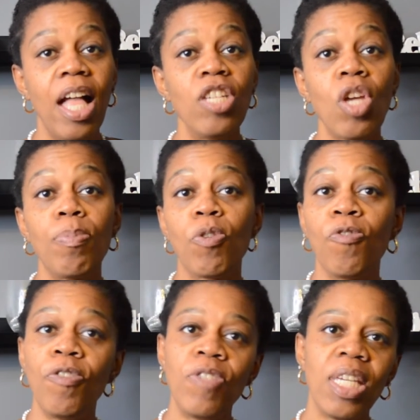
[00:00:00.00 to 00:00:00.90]
Chapter
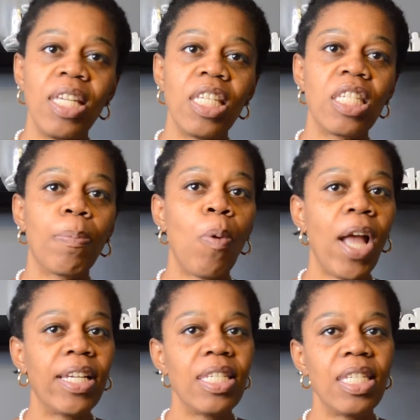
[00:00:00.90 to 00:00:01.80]
15 is the
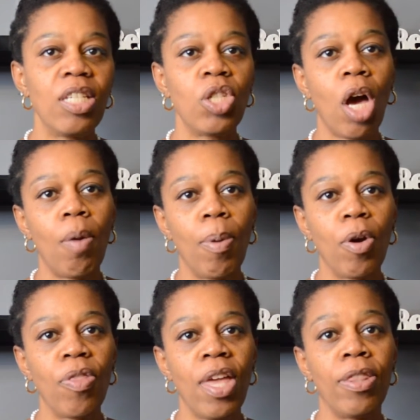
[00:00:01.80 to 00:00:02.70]
pregnancy,
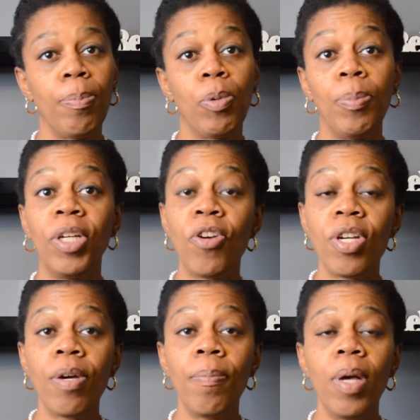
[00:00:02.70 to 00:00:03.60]
childbirth, and the
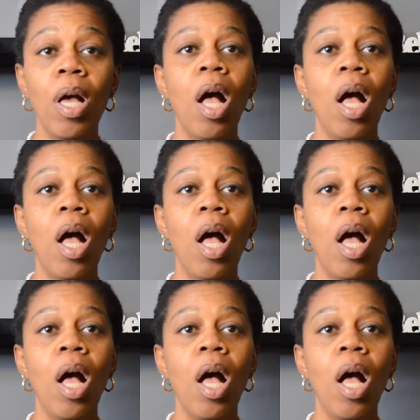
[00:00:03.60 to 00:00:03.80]
puerperium.